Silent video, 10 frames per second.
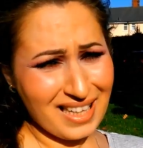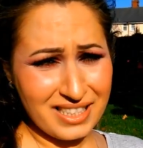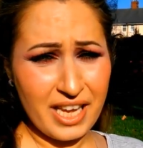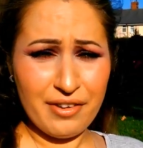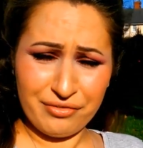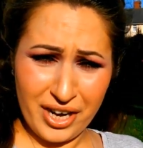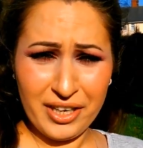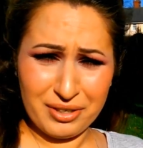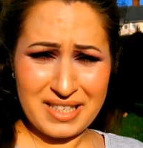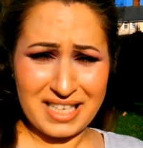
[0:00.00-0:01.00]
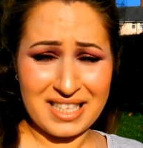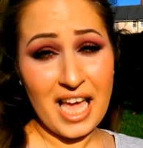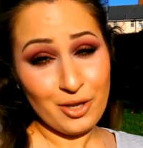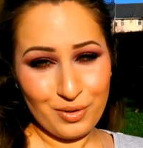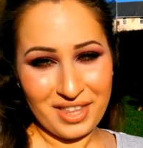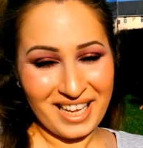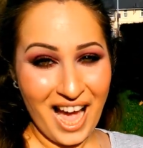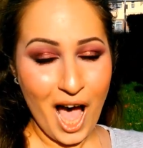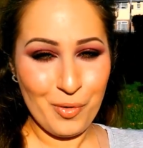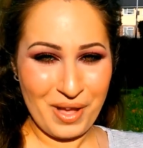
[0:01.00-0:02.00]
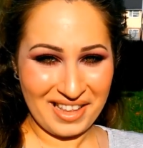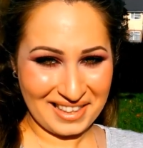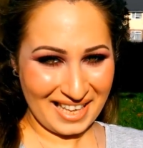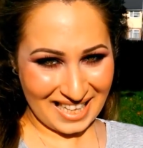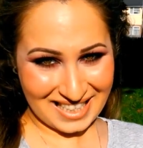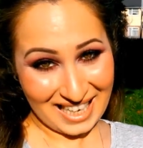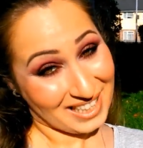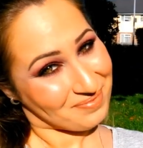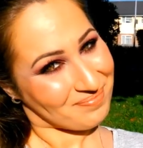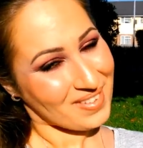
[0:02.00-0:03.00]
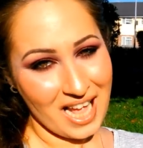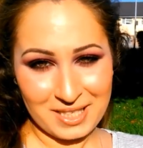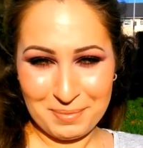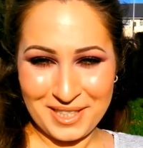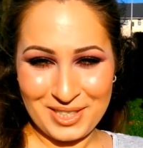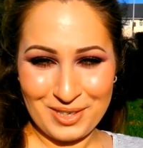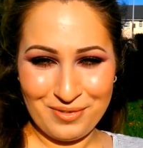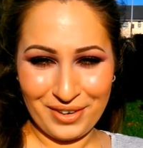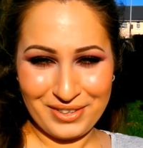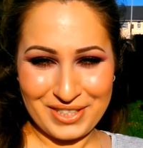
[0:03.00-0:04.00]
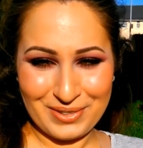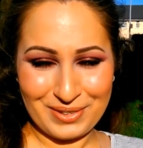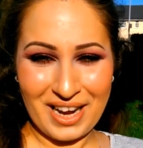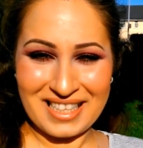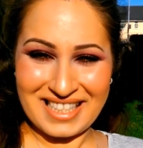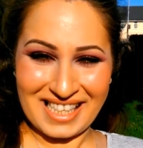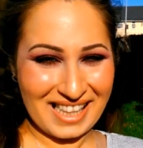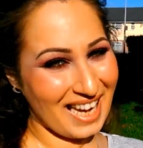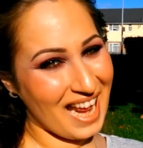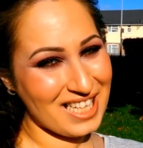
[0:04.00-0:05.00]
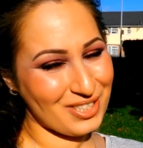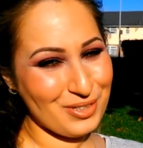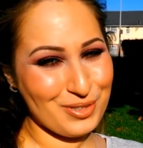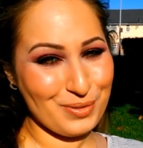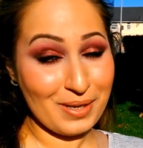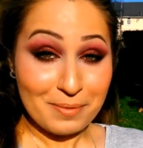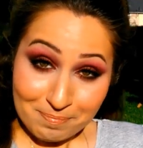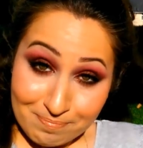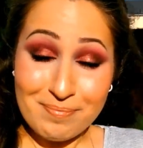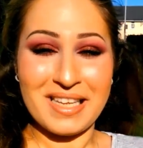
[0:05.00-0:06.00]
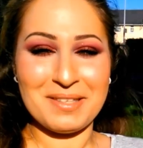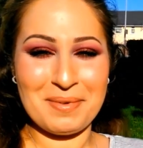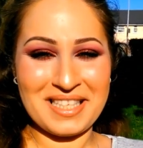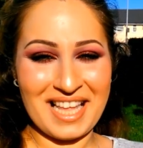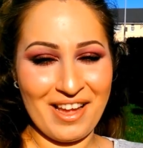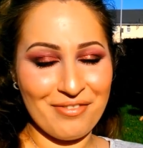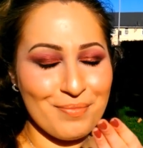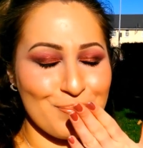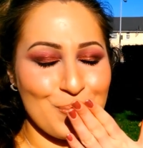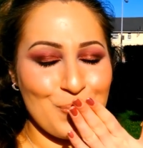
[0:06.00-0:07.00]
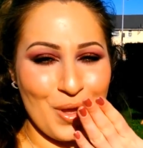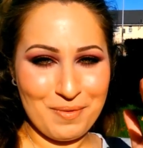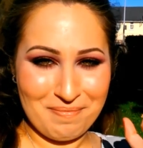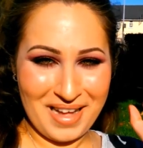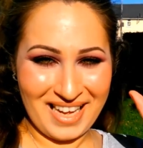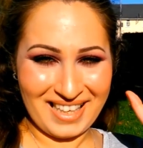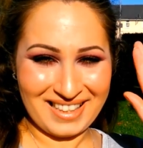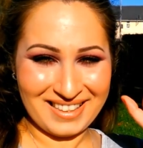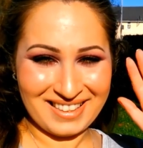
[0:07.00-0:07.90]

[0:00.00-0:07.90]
Cartier fragrances that you think are worth getting. I'll speak to you very soon. Until then, as usual, please be safe. Bye.